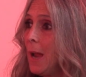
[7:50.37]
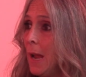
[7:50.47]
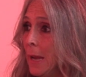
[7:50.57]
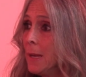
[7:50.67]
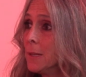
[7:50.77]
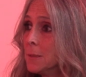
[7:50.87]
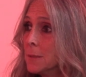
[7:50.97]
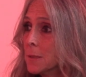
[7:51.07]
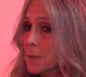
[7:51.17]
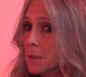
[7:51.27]

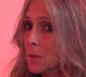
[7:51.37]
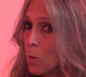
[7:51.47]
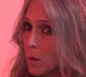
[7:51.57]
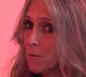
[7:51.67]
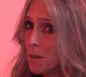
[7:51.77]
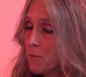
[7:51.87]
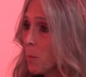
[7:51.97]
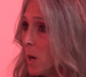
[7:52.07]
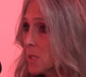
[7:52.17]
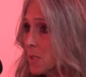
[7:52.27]
and qualified for
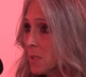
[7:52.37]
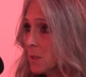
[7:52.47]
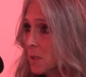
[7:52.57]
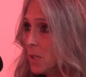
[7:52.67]
Boston.